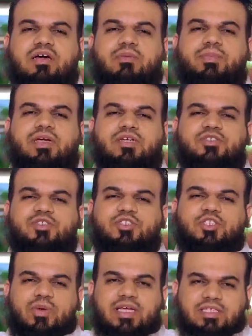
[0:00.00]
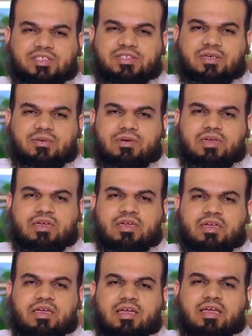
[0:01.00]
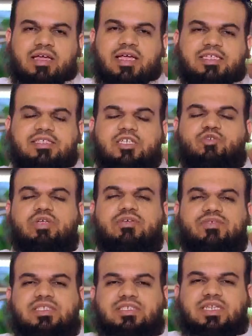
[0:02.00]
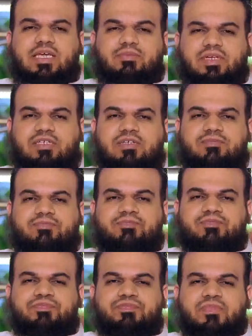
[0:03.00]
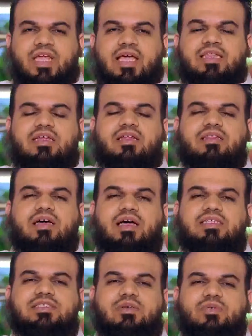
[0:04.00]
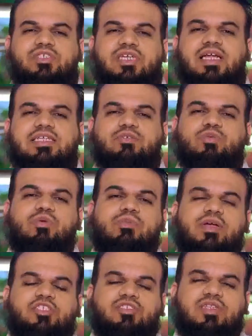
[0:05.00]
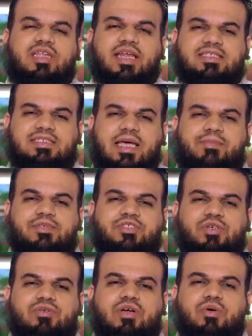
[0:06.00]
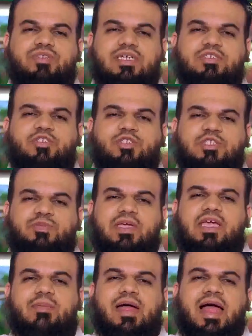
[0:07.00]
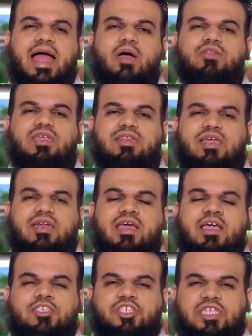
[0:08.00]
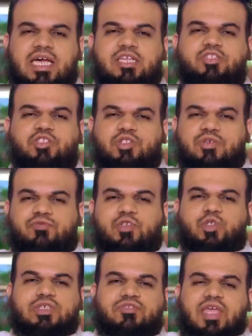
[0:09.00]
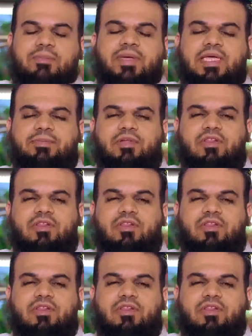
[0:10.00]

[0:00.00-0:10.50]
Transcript: is a grievous statement. And then Allah Azza wa Jal, as we will mention in the next episode, goes on to speak about how they then challenge the views of their people and what would be the response of their